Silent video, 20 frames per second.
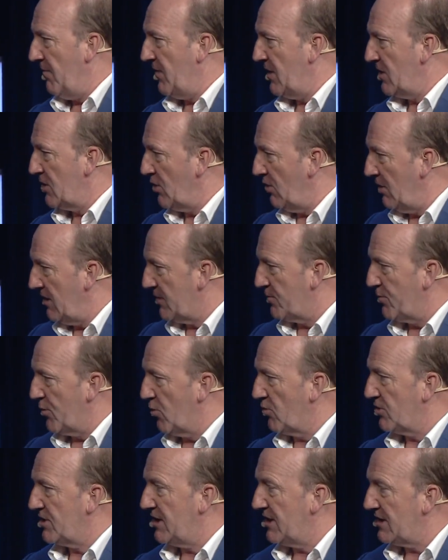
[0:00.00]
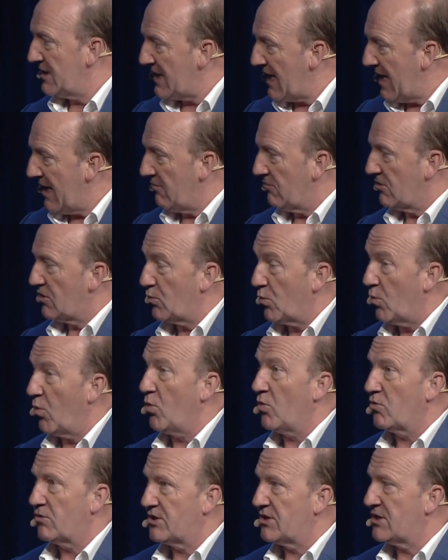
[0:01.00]
Julia's brought it down
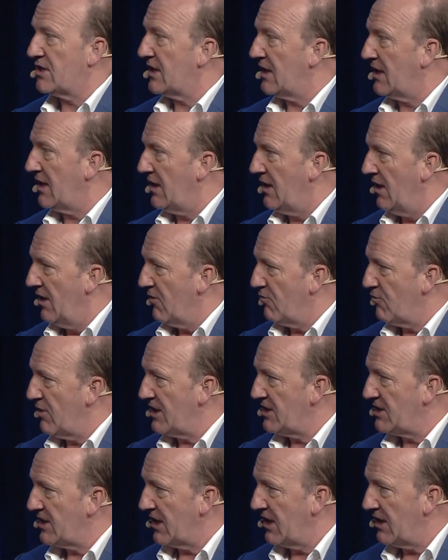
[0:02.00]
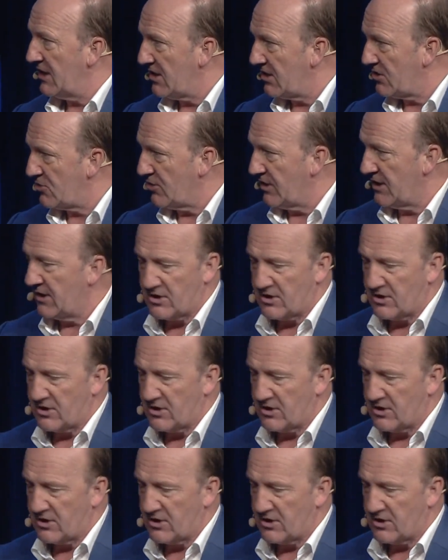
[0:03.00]
towards the racing industry.